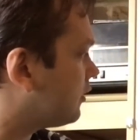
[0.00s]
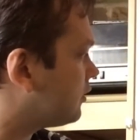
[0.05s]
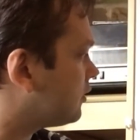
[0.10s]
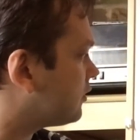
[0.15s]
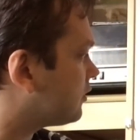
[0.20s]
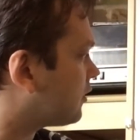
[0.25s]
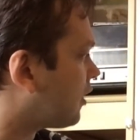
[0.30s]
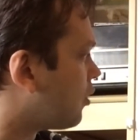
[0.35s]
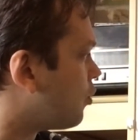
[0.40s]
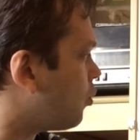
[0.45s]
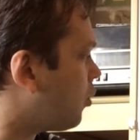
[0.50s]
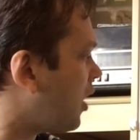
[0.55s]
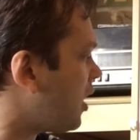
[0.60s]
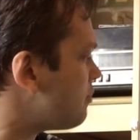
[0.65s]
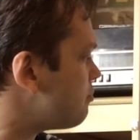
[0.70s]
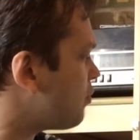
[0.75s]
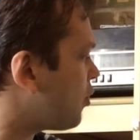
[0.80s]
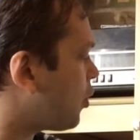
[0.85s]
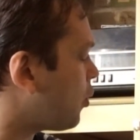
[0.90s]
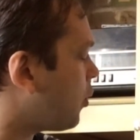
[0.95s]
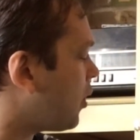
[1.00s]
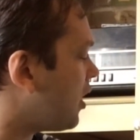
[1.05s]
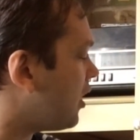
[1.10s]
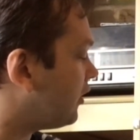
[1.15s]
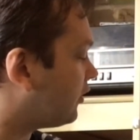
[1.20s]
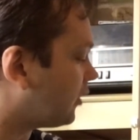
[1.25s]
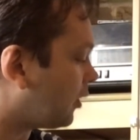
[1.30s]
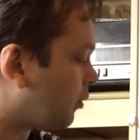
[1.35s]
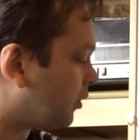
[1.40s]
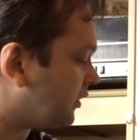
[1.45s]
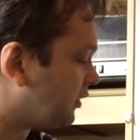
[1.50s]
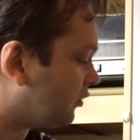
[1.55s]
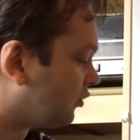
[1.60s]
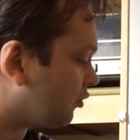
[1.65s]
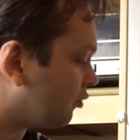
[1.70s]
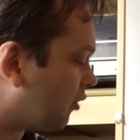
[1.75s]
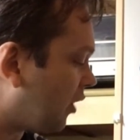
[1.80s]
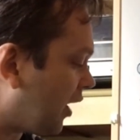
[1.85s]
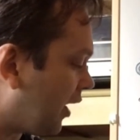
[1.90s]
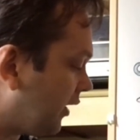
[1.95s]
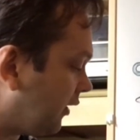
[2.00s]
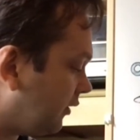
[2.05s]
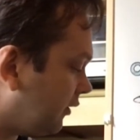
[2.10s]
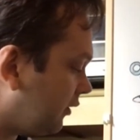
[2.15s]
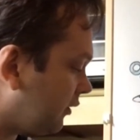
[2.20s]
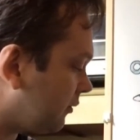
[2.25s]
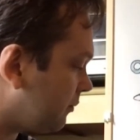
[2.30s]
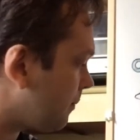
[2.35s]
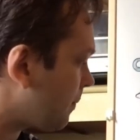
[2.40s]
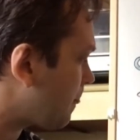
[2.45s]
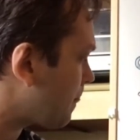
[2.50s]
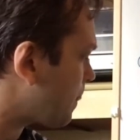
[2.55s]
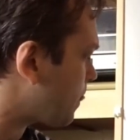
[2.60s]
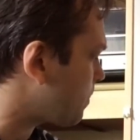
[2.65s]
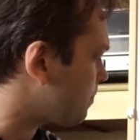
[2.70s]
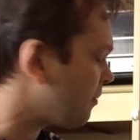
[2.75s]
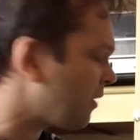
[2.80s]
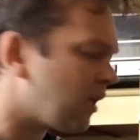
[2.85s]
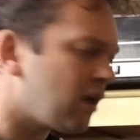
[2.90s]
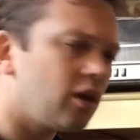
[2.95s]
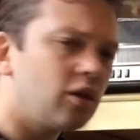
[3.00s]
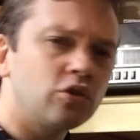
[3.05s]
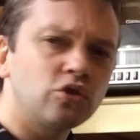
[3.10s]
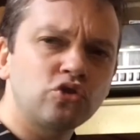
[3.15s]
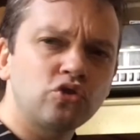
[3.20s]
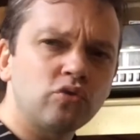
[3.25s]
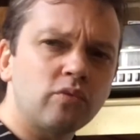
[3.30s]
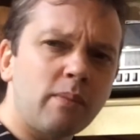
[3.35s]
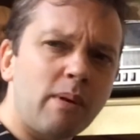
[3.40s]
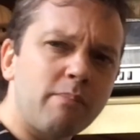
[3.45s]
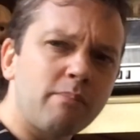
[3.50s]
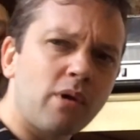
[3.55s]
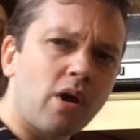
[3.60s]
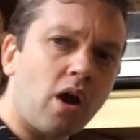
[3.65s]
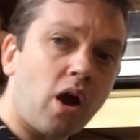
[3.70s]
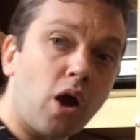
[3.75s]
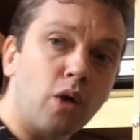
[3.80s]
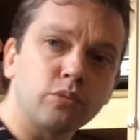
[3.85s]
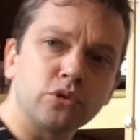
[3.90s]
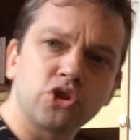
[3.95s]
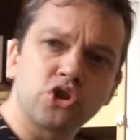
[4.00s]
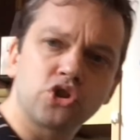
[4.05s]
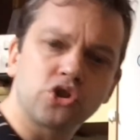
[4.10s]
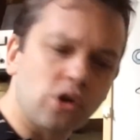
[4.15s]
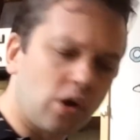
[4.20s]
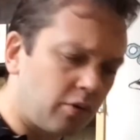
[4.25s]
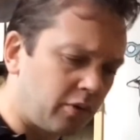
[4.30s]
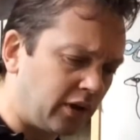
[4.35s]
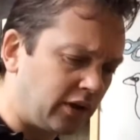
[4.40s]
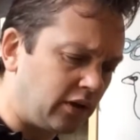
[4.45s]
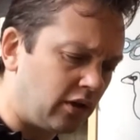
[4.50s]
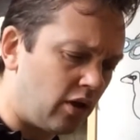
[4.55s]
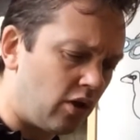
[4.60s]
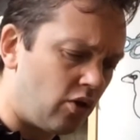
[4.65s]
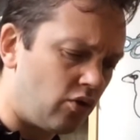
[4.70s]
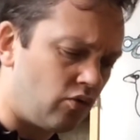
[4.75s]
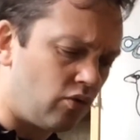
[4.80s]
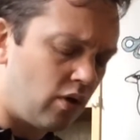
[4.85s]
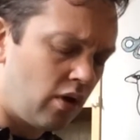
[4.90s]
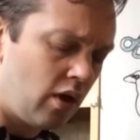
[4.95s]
So 1 more word I want you to write. Do you remember I was showing you